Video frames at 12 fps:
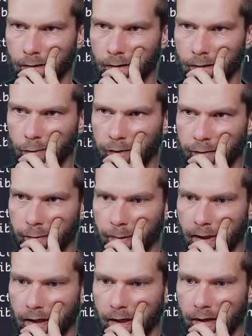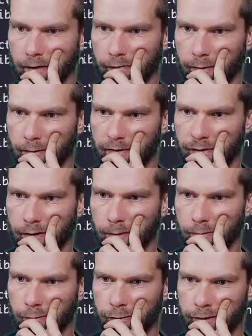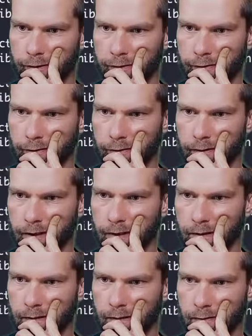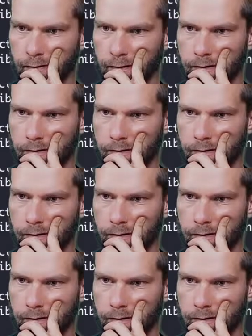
We have the path from the top, we have view count.